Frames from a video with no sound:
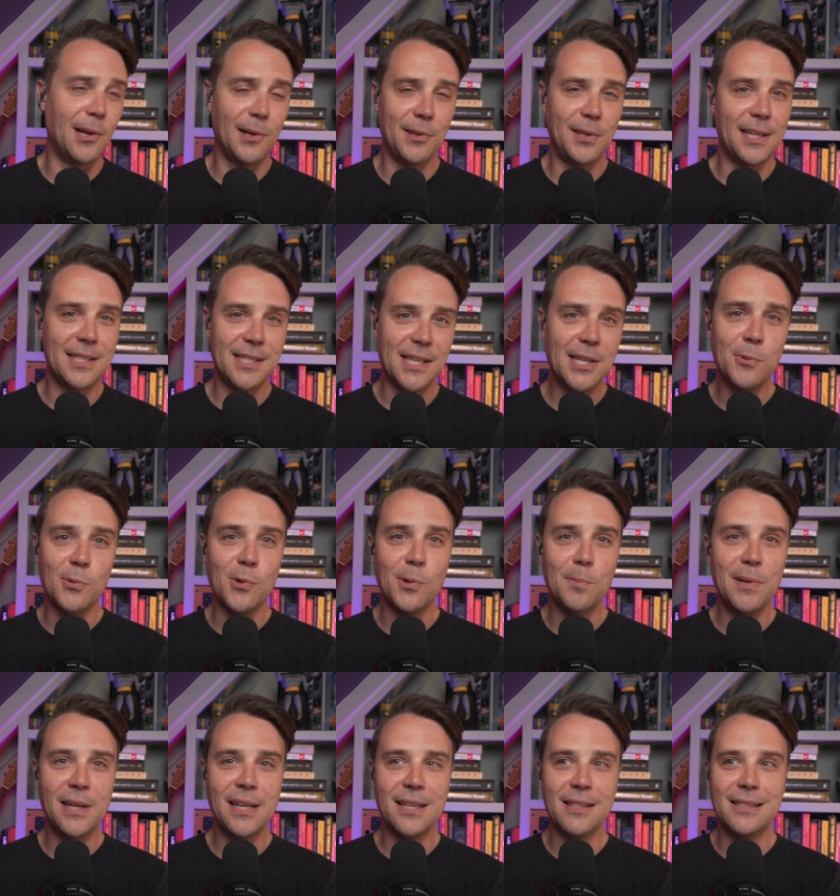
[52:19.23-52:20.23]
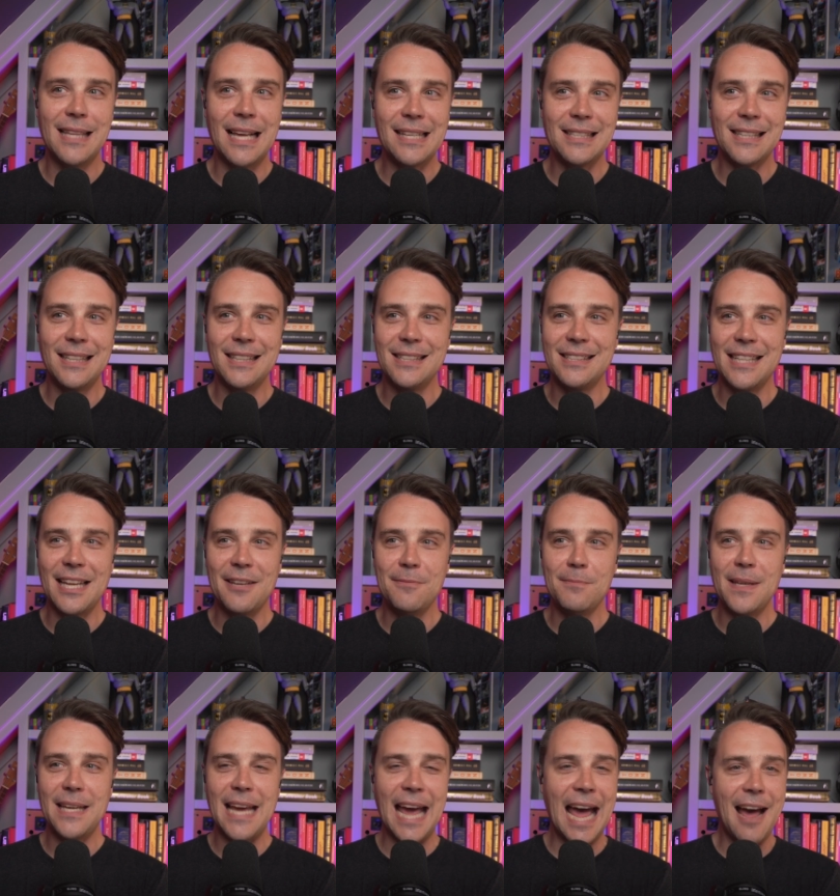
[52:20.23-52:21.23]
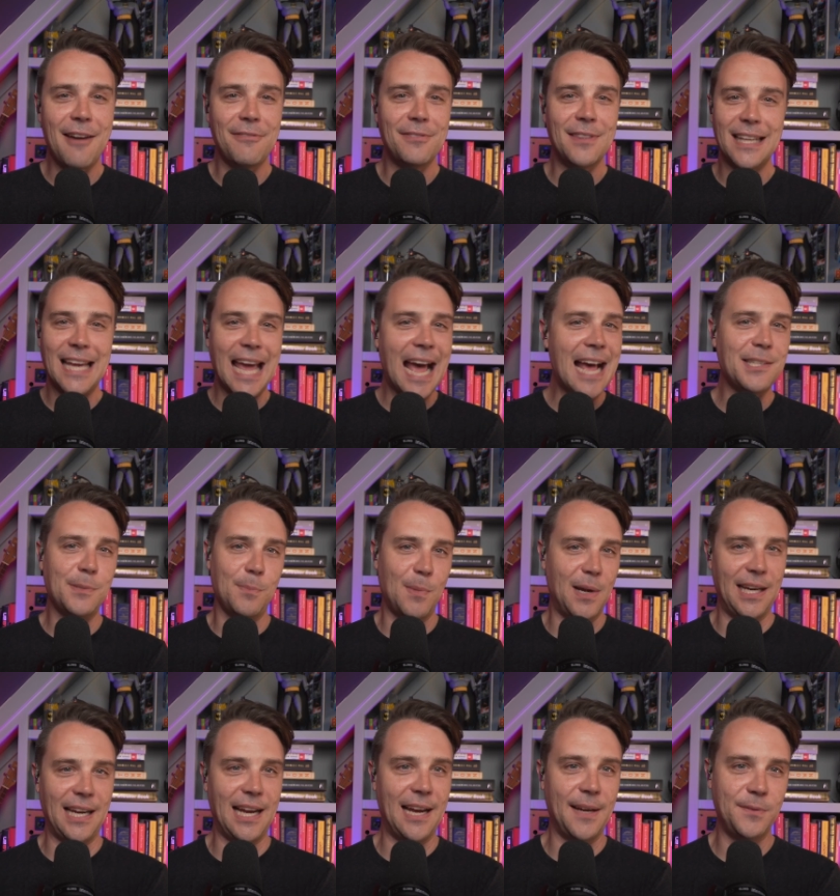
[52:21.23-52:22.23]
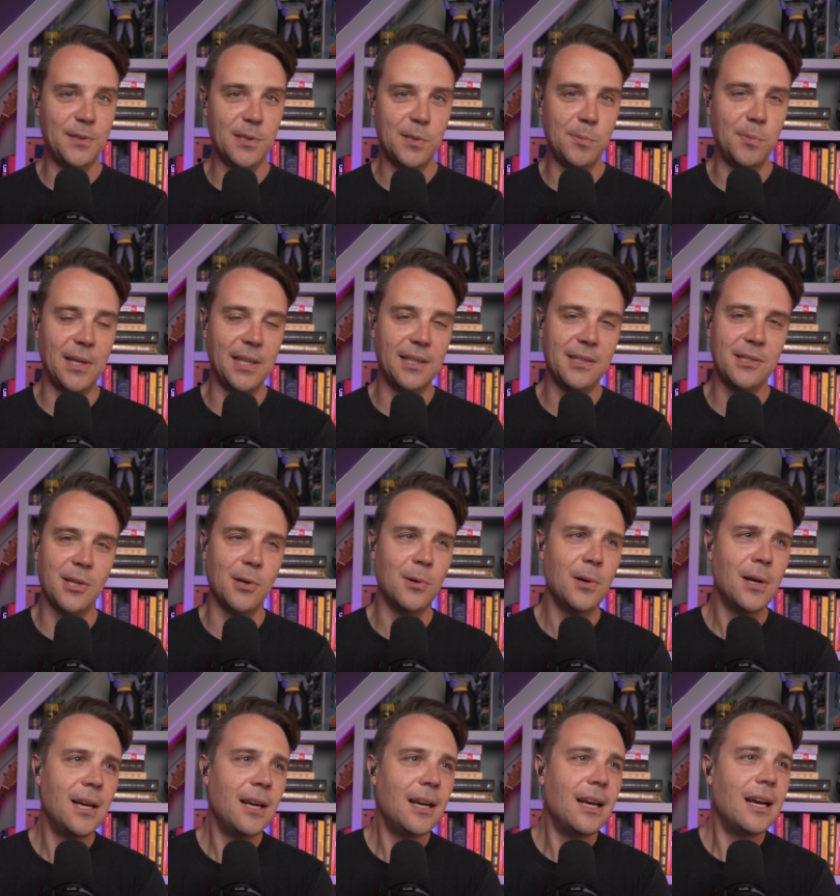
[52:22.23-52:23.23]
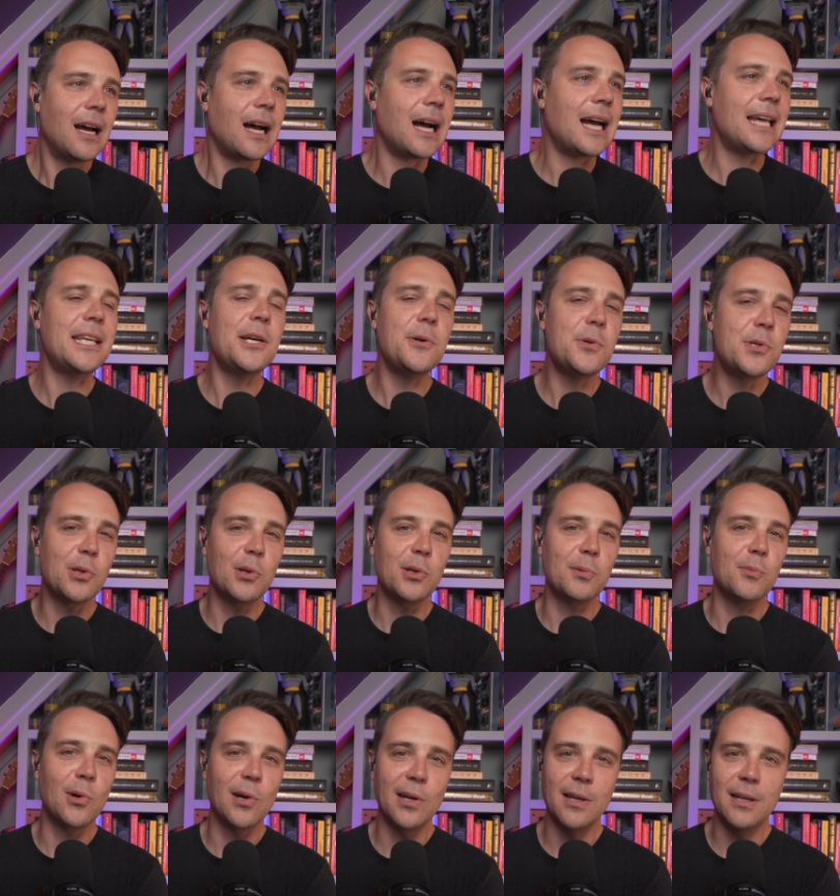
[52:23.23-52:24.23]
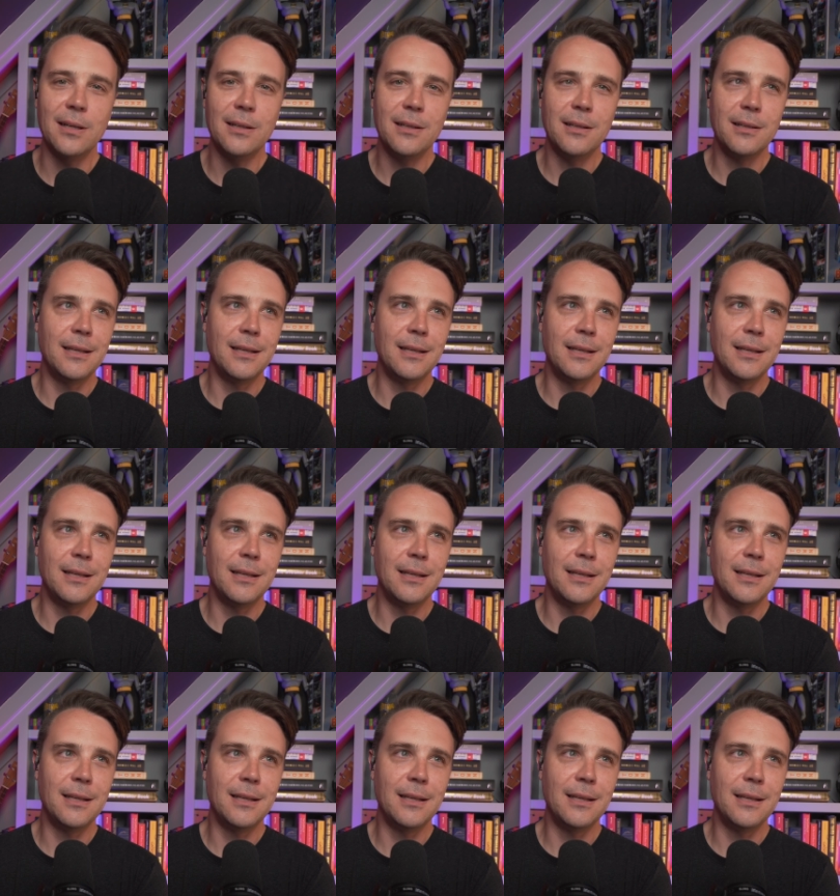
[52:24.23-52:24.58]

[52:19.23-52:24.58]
all things equal, because that's going to save me half the gas money I have to spend. So I think we should look more at